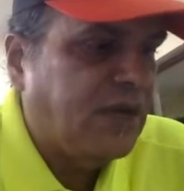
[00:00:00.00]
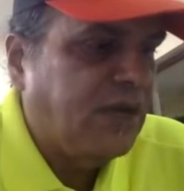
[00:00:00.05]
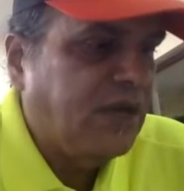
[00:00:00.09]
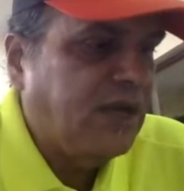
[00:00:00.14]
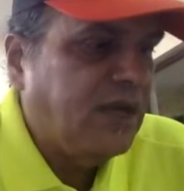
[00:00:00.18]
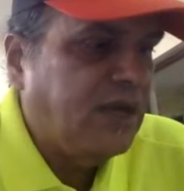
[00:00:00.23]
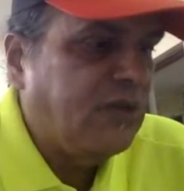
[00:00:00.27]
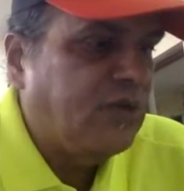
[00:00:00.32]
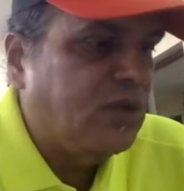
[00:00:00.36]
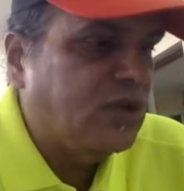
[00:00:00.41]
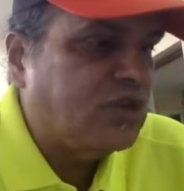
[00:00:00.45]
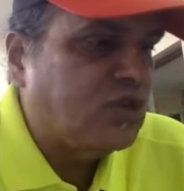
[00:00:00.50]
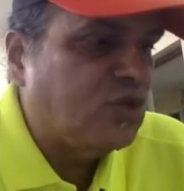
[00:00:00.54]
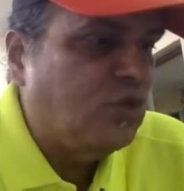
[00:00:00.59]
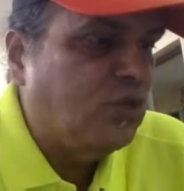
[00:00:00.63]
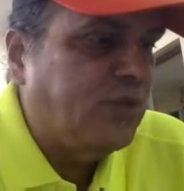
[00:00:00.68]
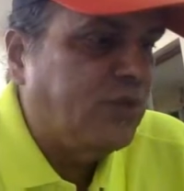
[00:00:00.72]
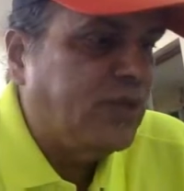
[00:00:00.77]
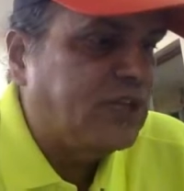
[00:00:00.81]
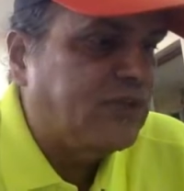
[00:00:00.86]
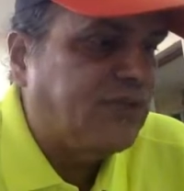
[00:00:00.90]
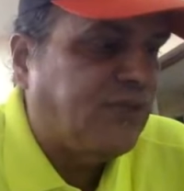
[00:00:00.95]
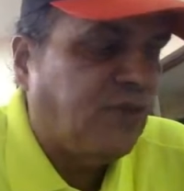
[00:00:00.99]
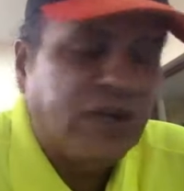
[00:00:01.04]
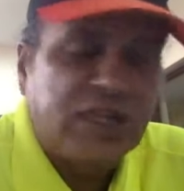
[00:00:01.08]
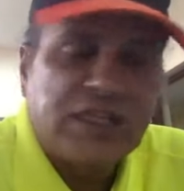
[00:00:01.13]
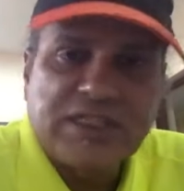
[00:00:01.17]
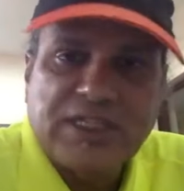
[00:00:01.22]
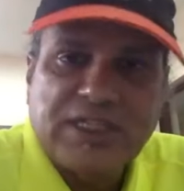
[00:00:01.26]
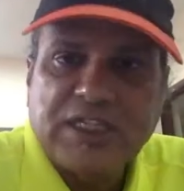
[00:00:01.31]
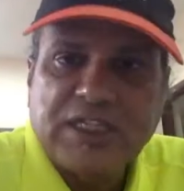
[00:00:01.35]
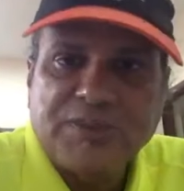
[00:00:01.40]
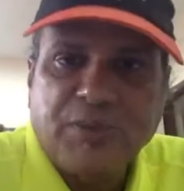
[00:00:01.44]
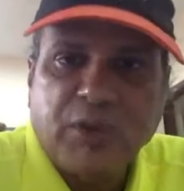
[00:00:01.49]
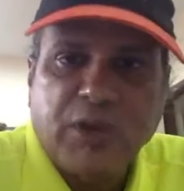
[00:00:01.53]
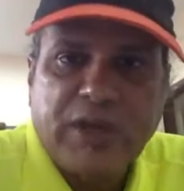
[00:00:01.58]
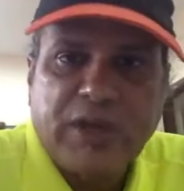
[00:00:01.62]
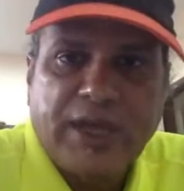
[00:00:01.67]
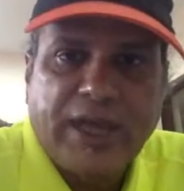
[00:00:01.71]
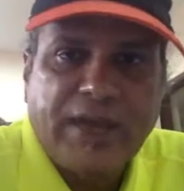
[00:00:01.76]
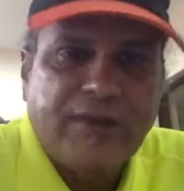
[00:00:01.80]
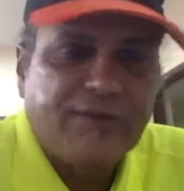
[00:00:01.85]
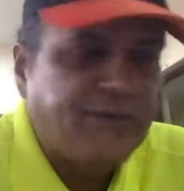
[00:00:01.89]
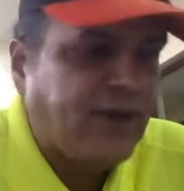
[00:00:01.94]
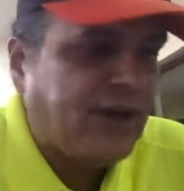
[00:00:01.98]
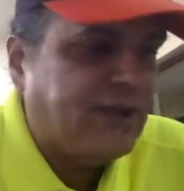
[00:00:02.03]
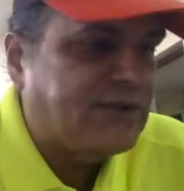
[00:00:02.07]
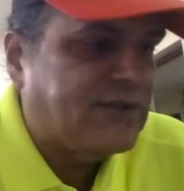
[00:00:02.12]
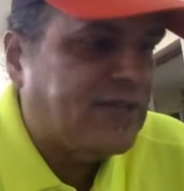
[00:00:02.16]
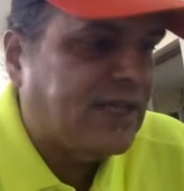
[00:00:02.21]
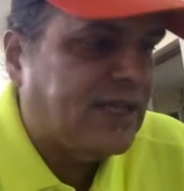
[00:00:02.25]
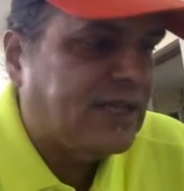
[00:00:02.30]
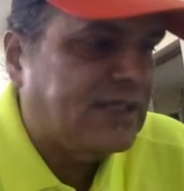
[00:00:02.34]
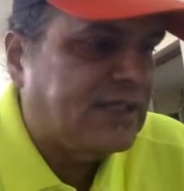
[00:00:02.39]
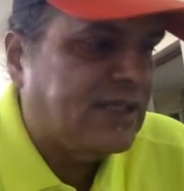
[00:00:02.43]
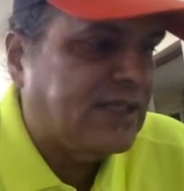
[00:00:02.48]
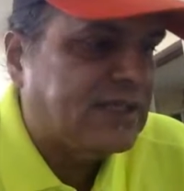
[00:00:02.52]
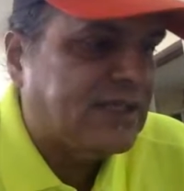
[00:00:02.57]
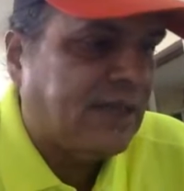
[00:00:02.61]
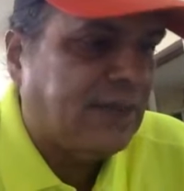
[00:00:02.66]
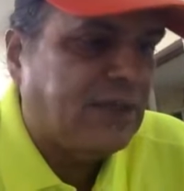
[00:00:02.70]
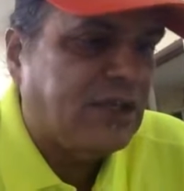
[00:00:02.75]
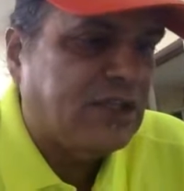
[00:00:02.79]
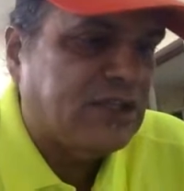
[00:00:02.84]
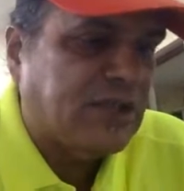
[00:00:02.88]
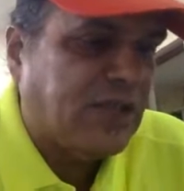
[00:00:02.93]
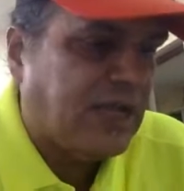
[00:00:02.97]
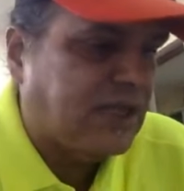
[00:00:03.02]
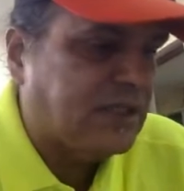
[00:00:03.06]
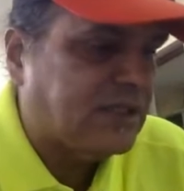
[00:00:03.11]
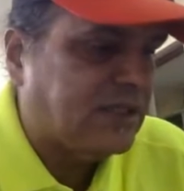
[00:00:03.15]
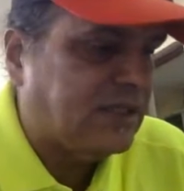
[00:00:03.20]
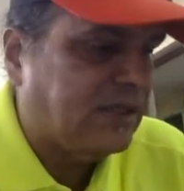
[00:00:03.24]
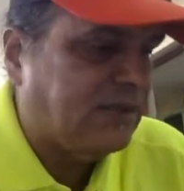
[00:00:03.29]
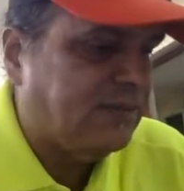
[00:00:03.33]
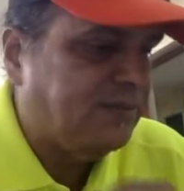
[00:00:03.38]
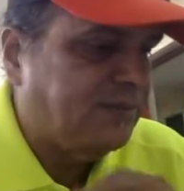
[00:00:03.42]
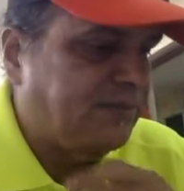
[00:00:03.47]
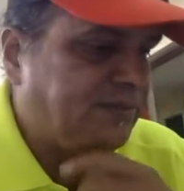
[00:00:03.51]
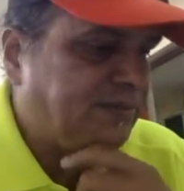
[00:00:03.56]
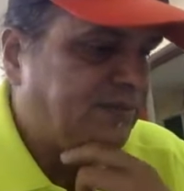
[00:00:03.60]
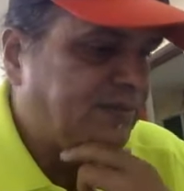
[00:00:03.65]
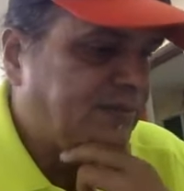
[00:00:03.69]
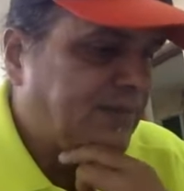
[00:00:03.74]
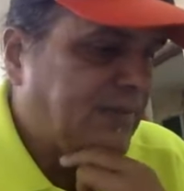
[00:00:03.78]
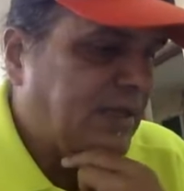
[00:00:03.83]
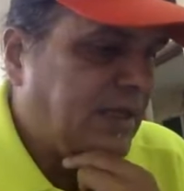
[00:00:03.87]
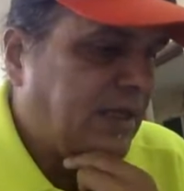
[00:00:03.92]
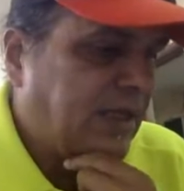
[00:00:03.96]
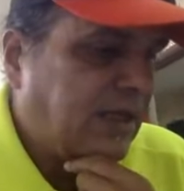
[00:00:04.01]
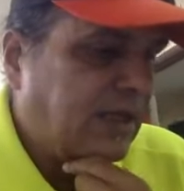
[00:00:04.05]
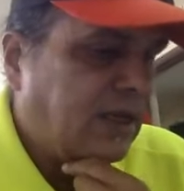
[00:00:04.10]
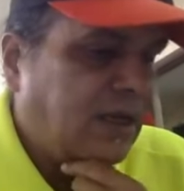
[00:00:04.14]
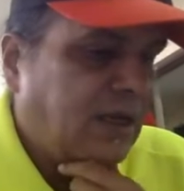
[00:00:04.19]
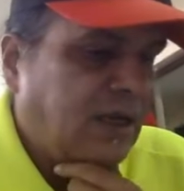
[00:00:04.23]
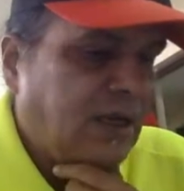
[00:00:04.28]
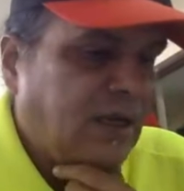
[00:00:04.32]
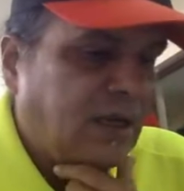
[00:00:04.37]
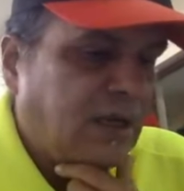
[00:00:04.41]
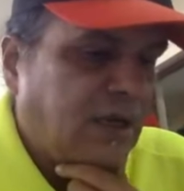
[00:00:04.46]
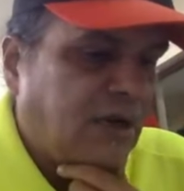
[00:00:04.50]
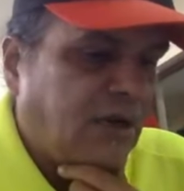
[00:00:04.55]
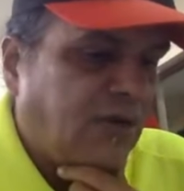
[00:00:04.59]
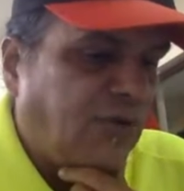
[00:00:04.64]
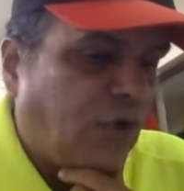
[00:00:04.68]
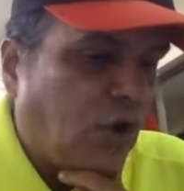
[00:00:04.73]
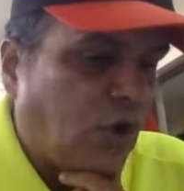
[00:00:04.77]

it was 2 minutes 46.95 seconds established last year. Following